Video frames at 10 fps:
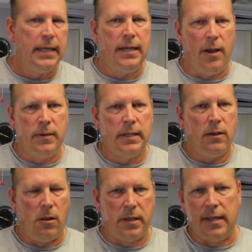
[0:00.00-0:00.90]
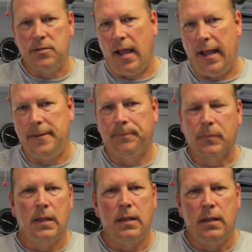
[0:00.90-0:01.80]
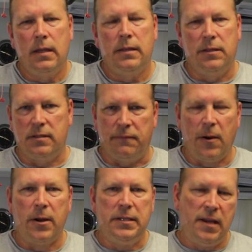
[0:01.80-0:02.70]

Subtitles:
Now, all kidding aside, this is a very